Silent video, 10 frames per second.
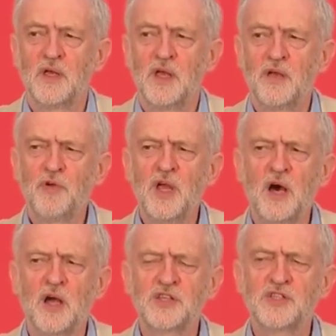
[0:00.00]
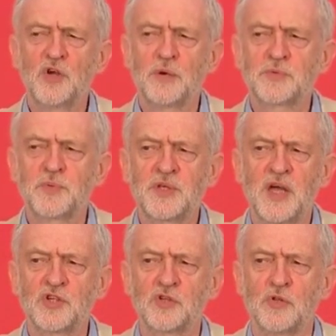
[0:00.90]
If we harness Europe's
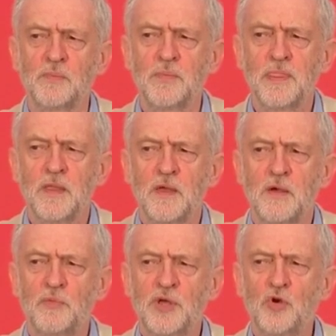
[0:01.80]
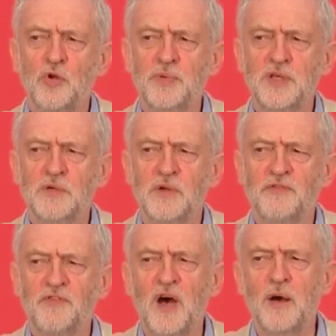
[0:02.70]
potential, we could be doing
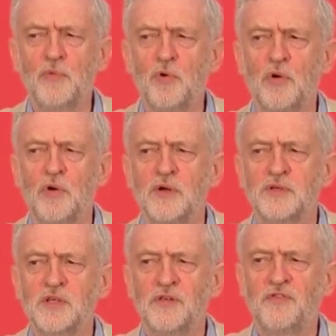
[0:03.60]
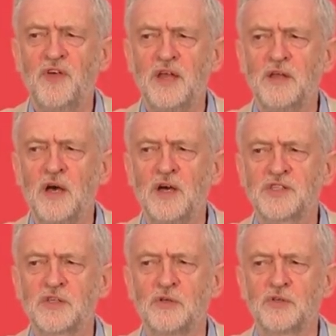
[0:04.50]
far more to defend high
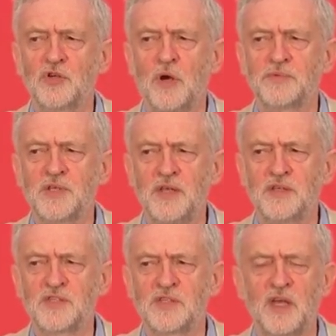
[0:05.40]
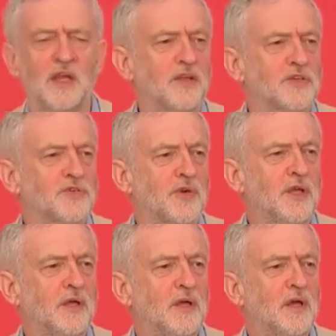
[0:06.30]
skilled jobs in the steel industry,